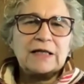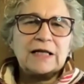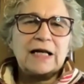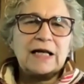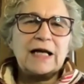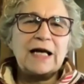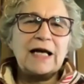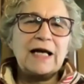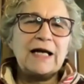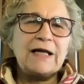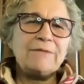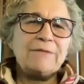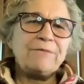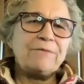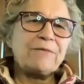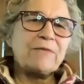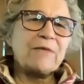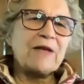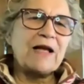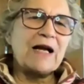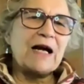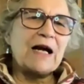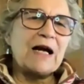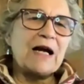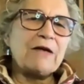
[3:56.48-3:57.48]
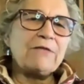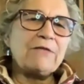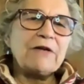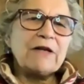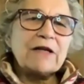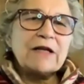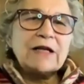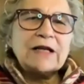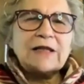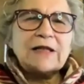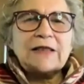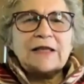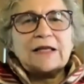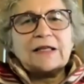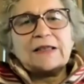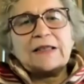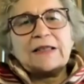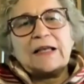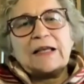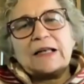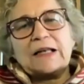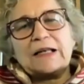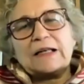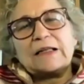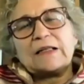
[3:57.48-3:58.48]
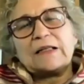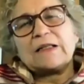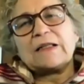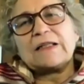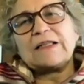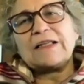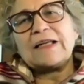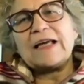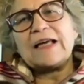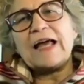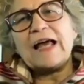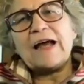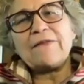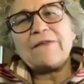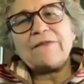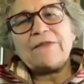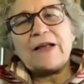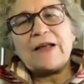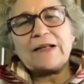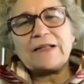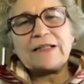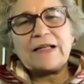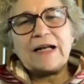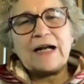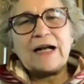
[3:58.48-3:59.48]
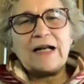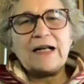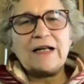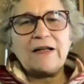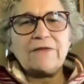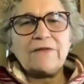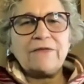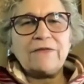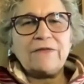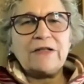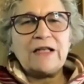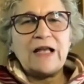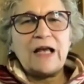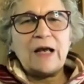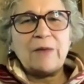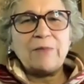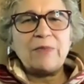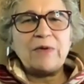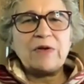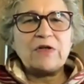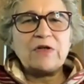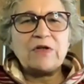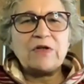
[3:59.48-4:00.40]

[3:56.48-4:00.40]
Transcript: And I really think that to have that kind of an epic